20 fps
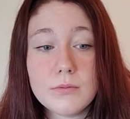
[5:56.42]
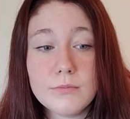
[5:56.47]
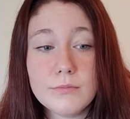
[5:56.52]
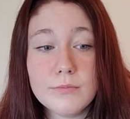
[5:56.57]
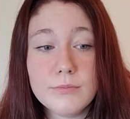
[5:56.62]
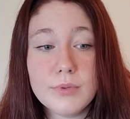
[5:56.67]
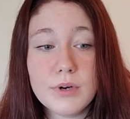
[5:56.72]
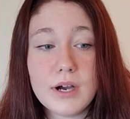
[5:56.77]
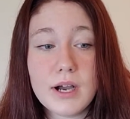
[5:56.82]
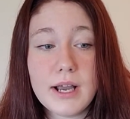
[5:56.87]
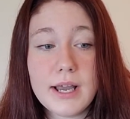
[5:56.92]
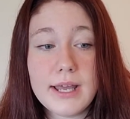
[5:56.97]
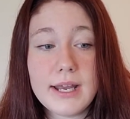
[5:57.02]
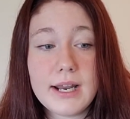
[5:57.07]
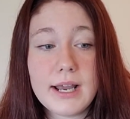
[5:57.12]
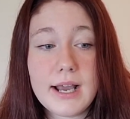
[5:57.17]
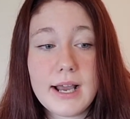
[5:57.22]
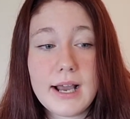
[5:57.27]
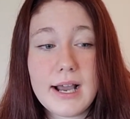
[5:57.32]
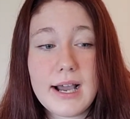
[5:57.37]
But
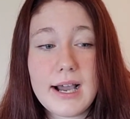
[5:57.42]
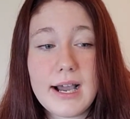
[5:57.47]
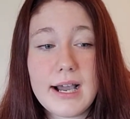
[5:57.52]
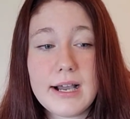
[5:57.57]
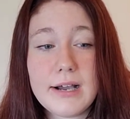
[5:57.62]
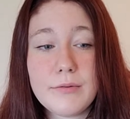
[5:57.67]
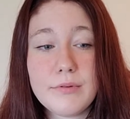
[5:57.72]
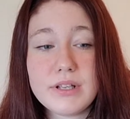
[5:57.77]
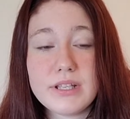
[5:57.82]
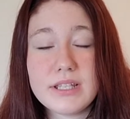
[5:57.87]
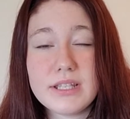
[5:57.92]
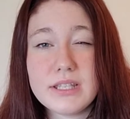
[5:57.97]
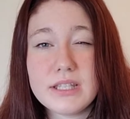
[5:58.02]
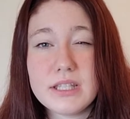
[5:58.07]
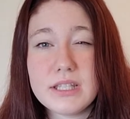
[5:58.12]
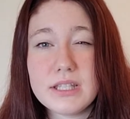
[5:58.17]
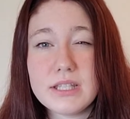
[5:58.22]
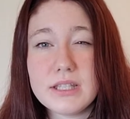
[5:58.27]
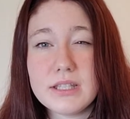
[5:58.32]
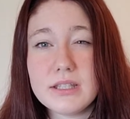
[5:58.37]
I would,
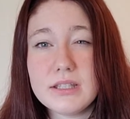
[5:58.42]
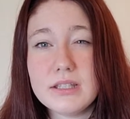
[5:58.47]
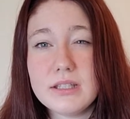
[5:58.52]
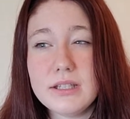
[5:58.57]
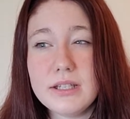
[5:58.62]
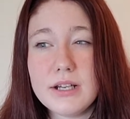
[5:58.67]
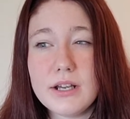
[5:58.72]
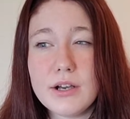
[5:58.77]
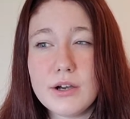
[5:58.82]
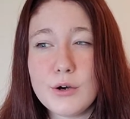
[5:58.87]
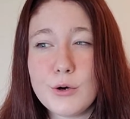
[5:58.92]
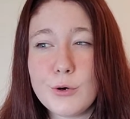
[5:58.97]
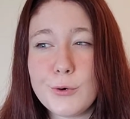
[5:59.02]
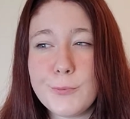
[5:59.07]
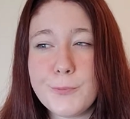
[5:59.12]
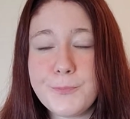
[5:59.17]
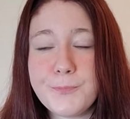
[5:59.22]
you know,